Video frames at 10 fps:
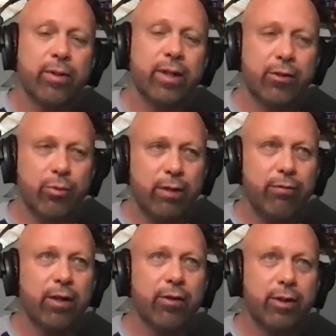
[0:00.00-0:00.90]
And that's what I
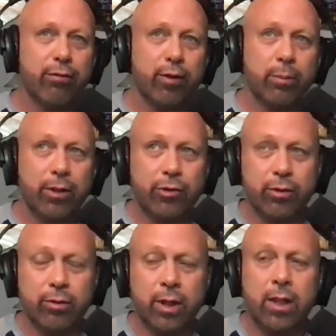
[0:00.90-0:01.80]
found different about
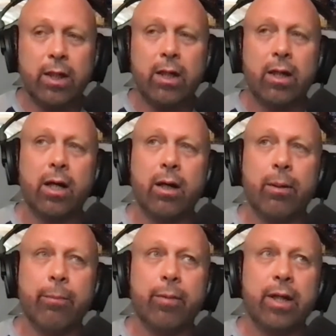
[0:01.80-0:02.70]
you. Um,